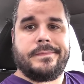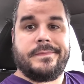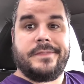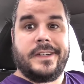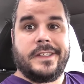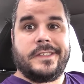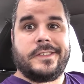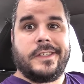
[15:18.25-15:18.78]

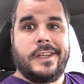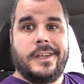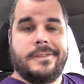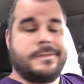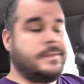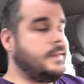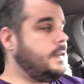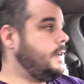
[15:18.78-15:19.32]
Fun
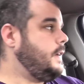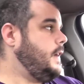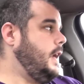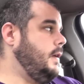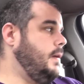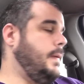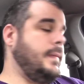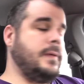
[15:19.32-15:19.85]
stuff.
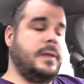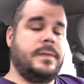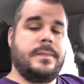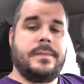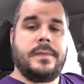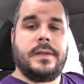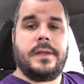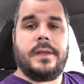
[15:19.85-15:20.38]
Anyway, people,
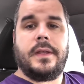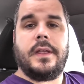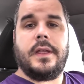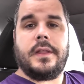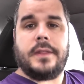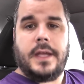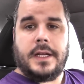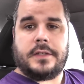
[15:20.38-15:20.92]

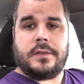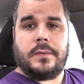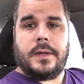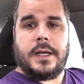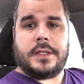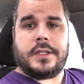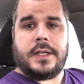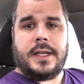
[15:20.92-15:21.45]
thanks for
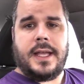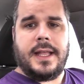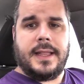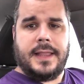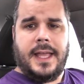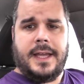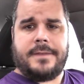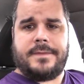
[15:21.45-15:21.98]
watching.
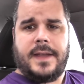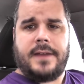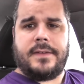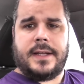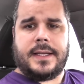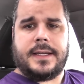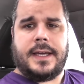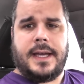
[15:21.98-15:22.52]
Like,
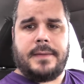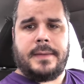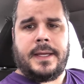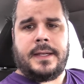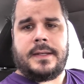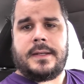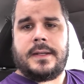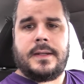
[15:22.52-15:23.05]
favorite, and
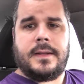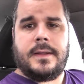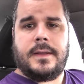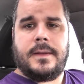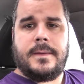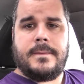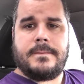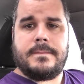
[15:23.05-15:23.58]
comment.
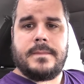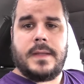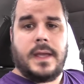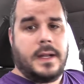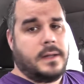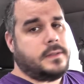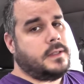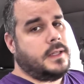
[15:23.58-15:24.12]

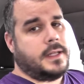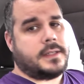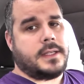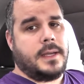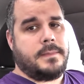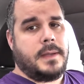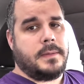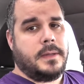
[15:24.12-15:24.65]
And until next
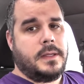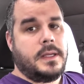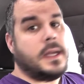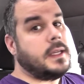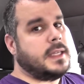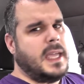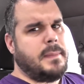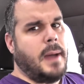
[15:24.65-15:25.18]
time, people,
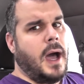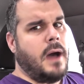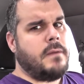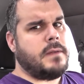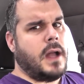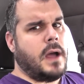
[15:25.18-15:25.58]
keep on